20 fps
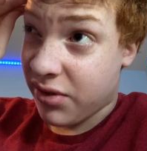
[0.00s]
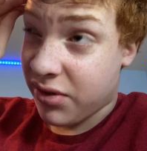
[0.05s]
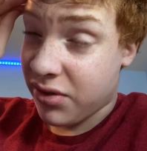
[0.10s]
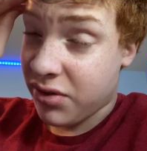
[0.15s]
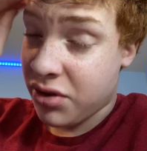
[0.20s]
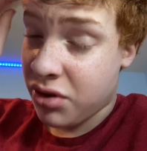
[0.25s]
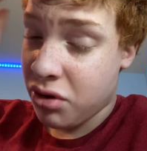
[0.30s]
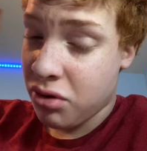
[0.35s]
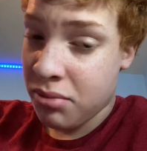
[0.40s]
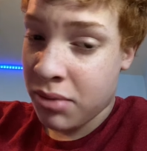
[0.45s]

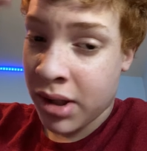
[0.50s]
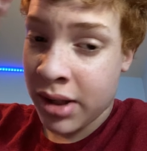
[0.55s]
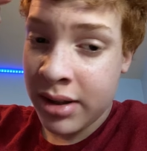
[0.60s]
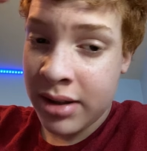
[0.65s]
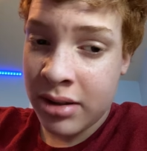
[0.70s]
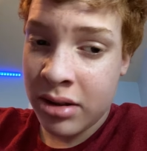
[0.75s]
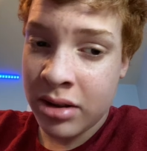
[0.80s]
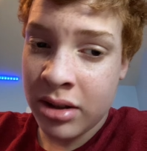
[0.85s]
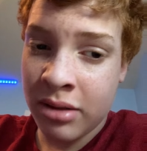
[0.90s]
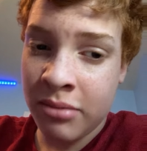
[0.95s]
two
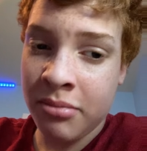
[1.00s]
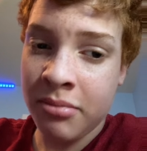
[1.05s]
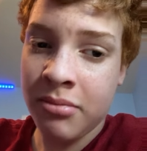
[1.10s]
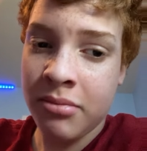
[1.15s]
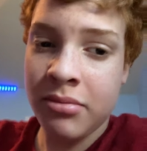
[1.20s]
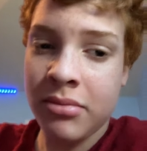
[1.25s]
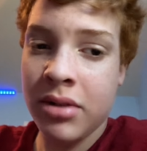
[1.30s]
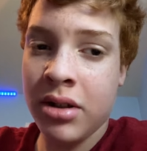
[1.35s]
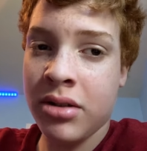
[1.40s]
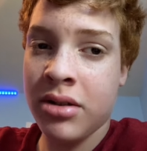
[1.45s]
months or something
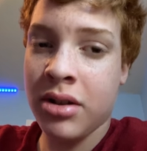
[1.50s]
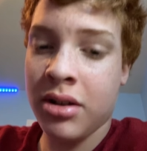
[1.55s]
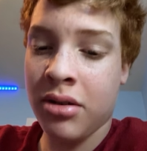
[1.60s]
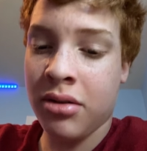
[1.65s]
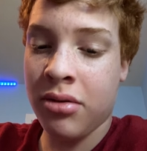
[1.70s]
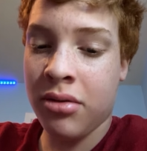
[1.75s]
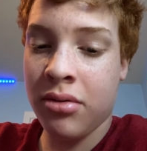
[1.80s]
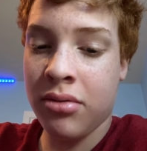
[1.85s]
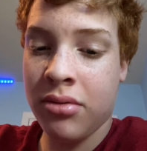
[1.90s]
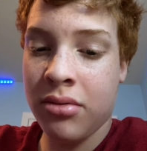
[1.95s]
or
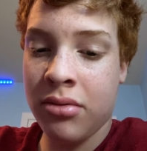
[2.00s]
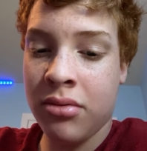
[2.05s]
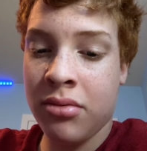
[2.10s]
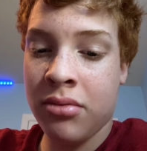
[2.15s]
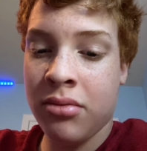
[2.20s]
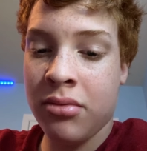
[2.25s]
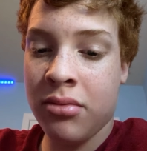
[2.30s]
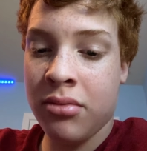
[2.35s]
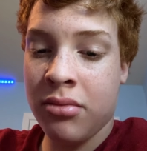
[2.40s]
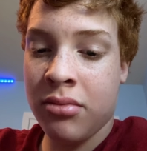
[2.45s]
so.
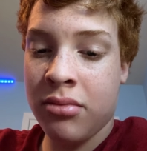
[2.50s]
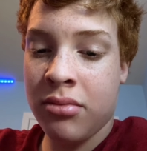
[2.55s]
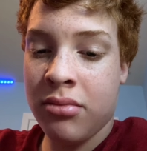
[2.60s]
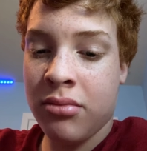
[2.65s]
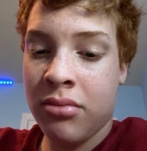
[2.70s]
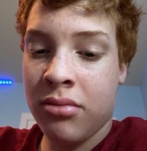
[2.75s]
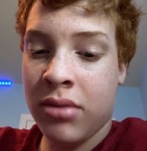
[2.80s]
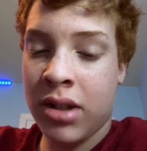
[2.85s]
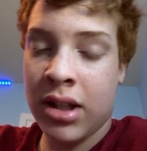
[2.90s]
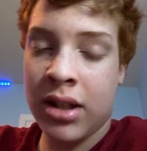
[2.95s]

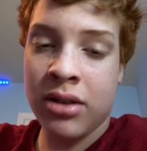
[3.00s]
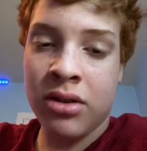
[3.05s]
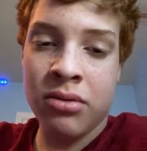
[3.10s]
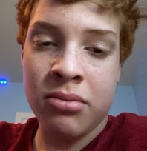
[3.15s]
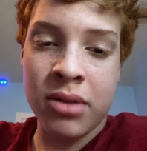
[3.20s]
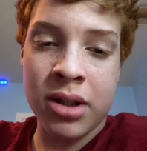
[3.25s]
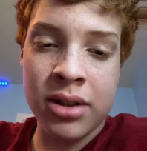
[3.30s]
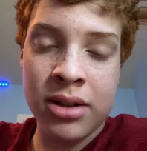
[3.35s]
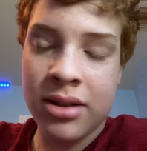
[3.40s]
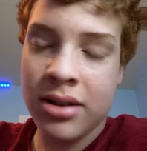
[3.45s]
Yeah, two
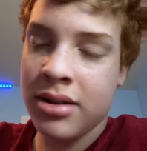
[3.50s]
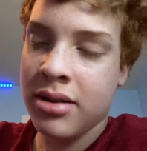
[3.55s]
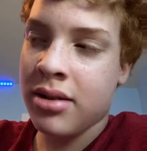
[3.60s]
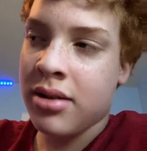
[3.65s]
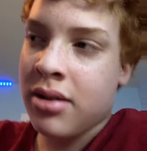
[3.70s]
months.